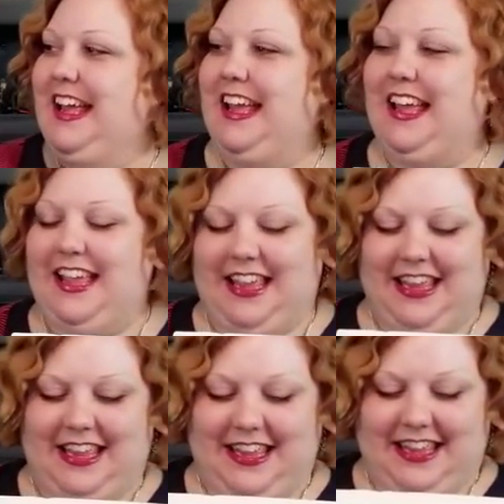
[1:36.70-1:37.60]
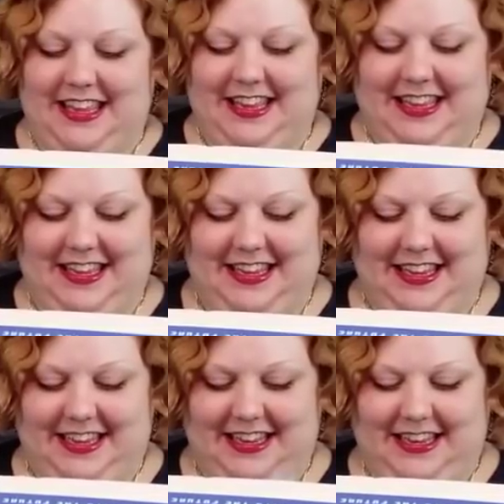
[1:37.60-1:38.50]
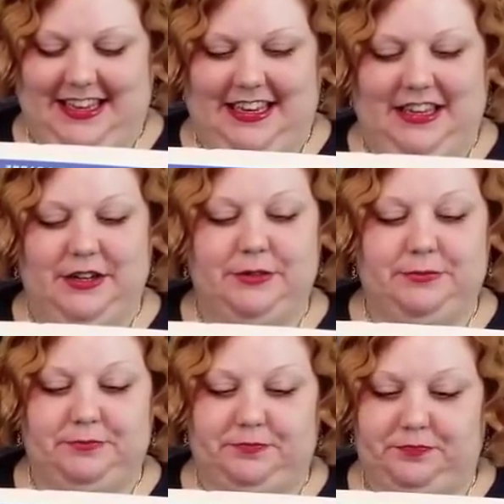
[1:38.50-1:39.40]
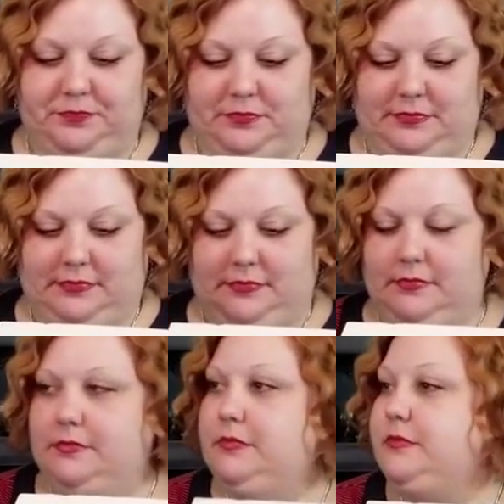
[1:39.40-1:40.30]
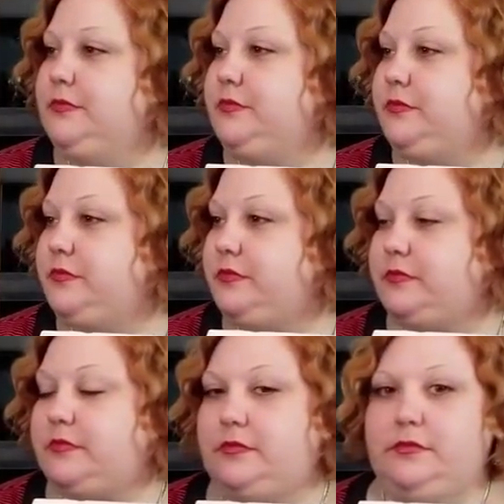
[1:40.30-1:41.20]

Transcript: (not speaking)